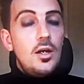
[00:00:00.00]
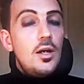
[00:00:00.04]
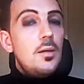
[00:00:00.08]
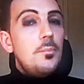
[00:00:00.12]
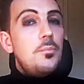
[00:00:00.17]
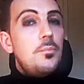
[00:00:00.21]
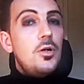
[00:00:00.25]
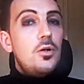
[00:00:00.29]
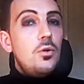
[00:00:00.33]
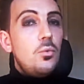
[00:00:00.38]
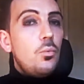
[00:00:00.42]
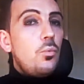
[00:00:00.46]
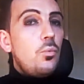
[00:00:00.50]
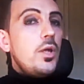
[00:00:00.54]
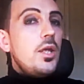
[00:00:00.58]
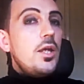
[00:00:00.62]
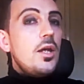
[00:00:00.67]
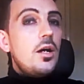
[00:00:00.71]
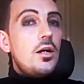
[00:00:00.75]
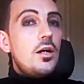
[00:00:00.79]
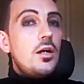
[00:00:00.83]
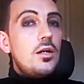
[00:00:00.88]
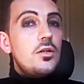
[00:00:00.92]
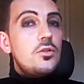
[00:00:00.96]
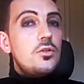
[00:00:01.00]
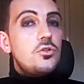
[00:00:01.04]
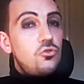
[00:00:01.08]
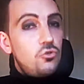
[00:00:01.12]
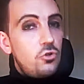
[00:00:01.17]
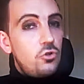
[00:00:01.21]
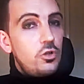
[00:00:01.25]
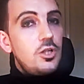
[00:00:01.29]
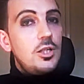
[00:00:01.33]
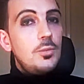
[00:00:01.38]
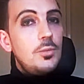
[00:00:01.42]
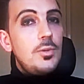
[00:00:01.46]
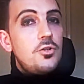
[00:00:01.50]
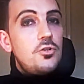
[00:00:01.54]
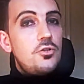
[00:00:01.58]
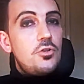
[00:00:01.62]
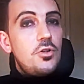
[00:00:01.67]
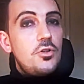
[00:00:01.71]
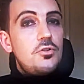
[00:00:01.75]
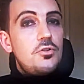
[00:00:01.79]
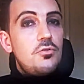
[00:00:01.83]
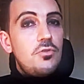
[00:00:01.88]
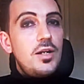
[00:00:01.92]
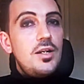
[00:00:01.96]
but we are struggling with
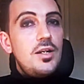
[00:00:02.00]
trust right